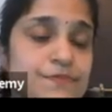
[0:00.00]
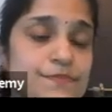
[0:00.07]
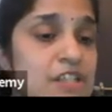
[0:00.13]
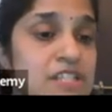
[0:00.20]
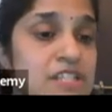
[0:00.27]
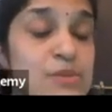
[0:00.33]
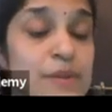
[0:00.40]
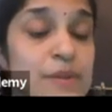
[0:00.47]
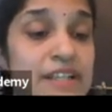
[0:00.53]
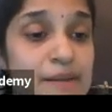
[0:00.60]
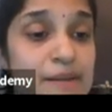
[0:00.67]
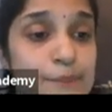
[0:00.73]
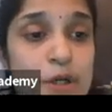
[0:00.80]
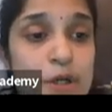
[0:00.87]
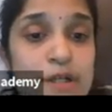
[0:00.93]
which is very
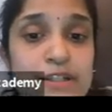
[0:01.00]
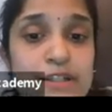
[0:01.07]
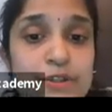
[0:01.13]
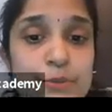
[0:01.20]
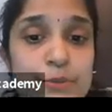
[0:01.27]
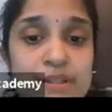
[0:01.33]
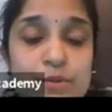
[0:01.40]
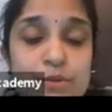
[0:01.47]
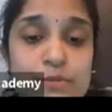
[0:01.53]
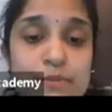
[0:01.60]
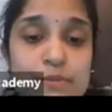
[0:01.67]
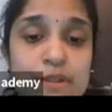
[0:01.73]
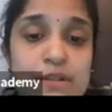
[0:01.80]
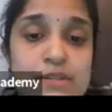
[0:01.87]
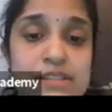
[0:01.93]
important to be known
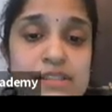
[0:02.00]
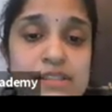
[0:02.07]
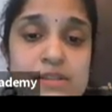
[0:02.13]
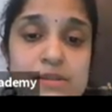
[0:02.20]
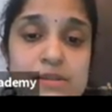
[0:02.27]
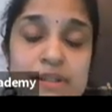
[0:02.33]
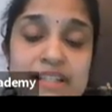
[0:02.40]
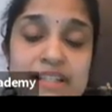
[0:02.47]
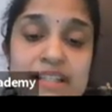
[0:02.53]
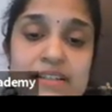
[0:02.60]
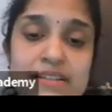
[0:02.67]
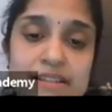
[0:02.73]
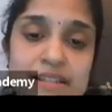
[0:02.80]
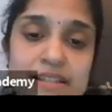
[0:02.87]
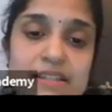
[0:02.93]
because it is very
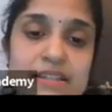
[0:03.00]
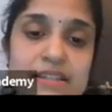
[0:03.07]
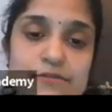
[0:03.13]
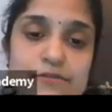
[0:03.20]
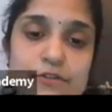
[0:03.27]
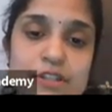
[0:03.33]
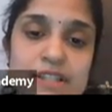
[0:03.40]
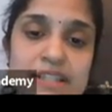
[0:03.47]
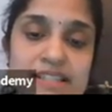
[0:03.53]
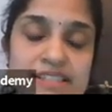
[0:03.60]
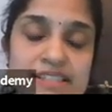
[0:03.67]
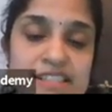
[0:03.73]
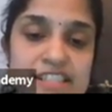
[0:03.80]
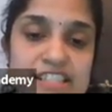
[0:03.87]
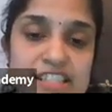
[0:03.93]
critical for the
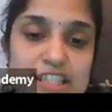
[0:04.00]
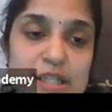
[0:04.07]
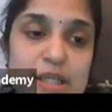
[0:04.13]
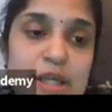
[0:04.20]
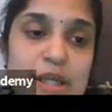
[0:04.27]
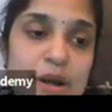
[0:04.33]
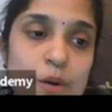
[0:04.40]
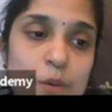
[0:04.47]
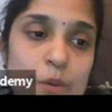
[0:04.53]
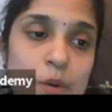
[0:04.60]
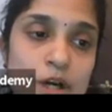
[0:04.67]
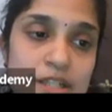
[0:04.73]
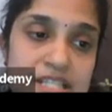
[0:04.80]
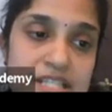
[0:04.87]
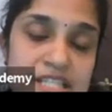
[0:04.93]
SSC.
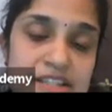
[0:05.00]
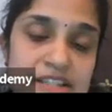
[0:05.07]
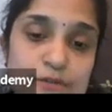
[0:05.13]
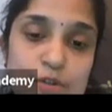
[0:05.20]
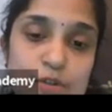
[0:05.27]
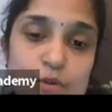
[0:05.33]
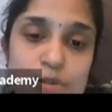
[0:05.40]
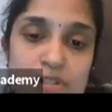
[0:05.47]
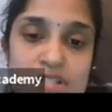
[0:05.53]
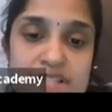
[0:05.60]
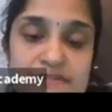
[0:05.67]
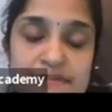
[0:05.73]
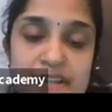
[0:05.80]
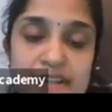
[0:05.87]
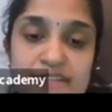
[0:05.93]
What is the view which is
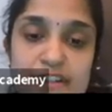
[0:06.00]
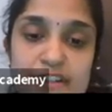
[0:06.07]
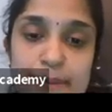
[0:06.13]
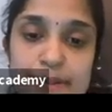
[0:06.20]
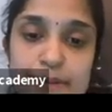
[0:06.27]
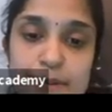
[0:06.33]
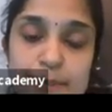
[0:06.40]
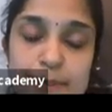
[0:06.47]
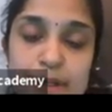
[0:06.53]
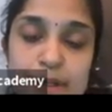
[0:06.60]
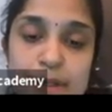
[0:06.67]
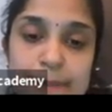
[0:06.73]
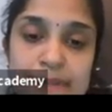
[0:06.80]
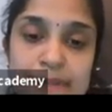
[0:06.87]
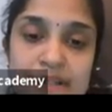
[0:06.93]
favored by the
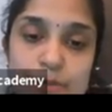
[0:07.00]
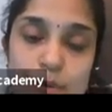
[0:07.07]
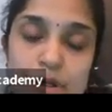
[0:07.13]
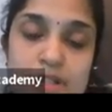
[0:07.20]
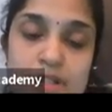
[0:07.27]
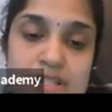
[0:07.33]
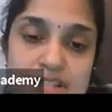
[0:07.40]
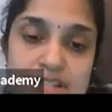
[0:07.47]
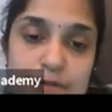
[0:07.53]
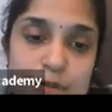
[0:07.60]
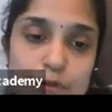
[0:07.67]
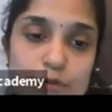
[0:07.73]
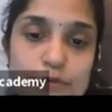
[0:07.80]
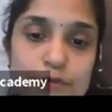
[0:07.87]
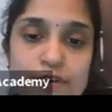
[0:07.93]
department? What is the
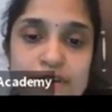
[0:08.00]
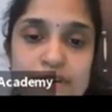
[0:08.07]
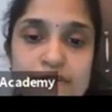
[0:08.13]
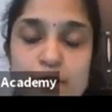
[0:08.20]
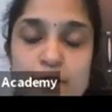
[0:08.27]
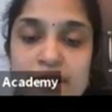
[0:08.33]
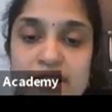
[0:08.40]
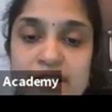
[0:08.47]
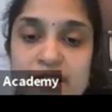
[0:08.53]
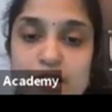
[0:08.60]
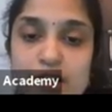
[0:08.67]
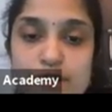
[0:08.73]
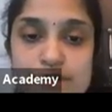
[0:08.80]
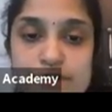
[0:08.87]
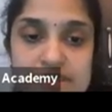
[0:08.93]
view favored by the
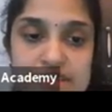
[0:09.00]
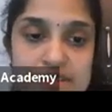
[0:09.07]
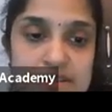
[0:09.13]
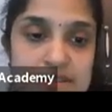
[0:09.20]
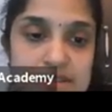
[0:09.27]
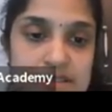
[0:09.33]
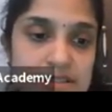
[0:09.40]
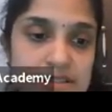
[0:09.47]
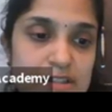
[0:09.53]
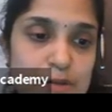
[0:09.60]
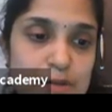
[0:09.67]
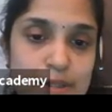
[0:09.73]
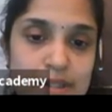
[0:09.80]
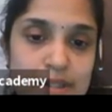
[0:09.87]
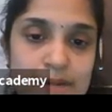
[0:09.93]
officers?
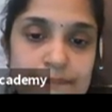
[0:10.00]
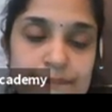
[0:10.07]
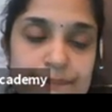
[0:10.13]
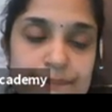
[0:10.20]
Okay.